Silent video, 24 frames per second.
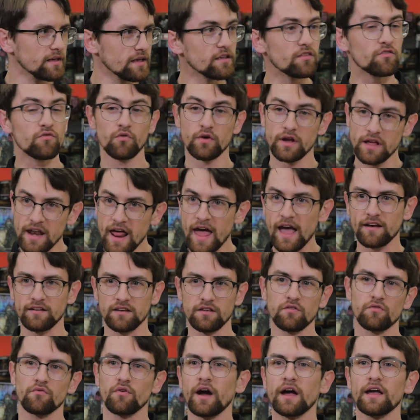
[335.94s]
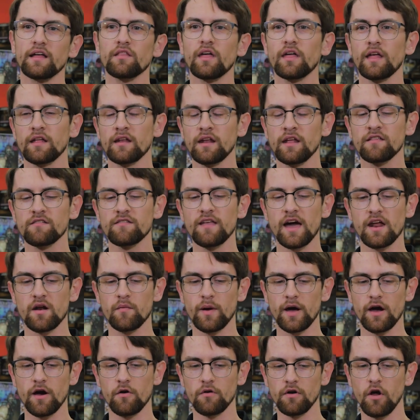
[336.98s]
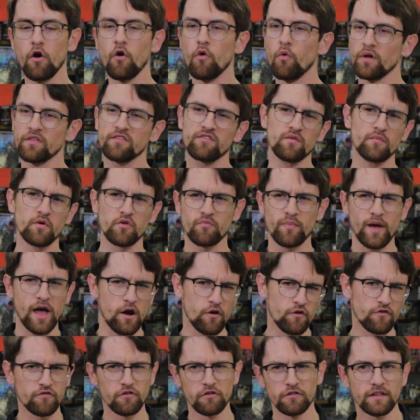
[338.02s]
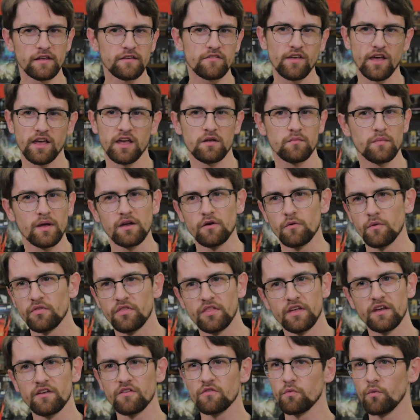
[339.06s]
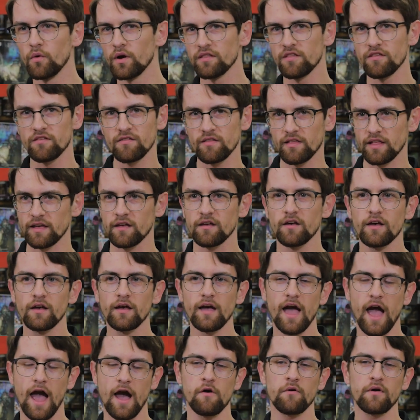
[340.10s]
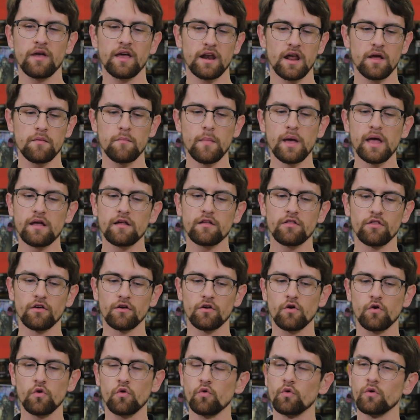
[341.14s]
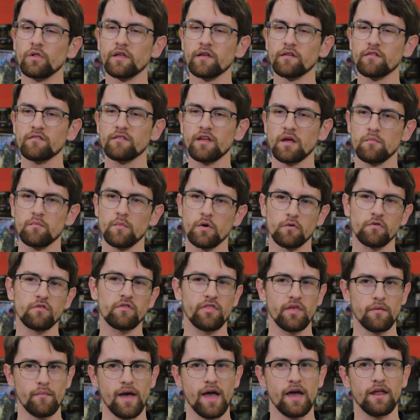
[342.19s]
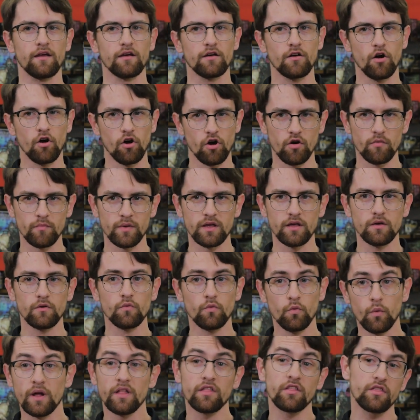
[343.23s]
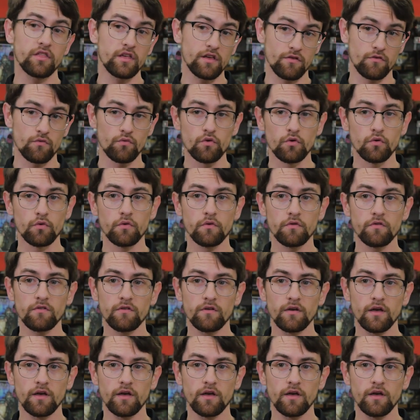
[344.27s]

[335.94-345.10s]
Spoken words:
It's reenacting, right? Yeah. And it's not about, what's the most powerful list I can make with this? What's like, how can I make the coolest and most thematic army with these rules?